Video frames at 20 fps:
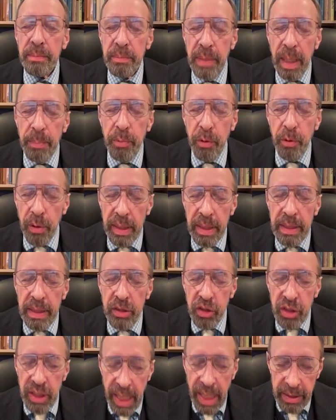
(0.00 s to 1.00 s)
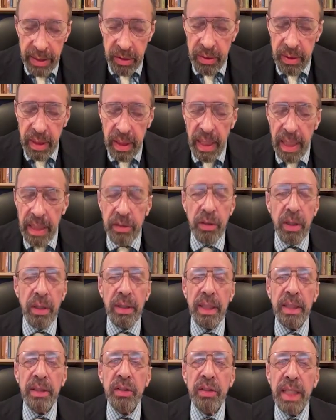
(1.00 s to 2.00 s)
my point is, yes, as
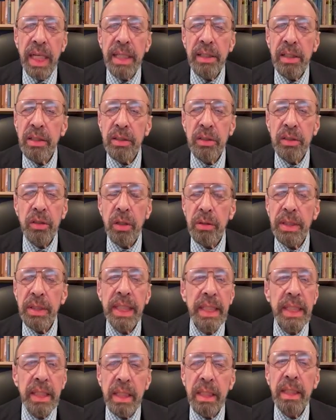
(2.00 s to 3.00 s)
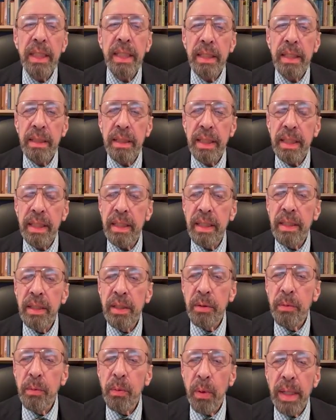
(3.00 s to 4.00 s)
early as 10 years old, he clearly
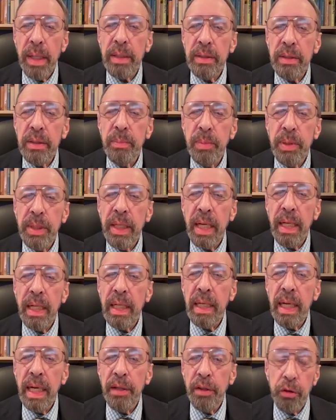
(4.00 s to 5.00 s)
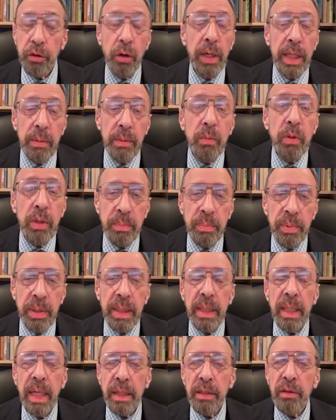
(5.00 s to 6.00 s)
wanted to be and thought he would
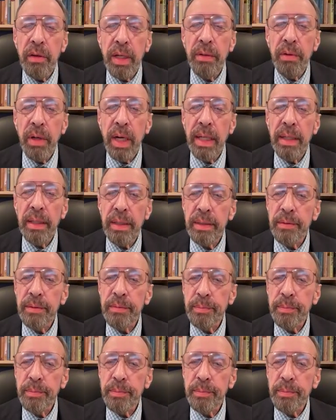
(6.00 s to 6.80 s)
be a great writer.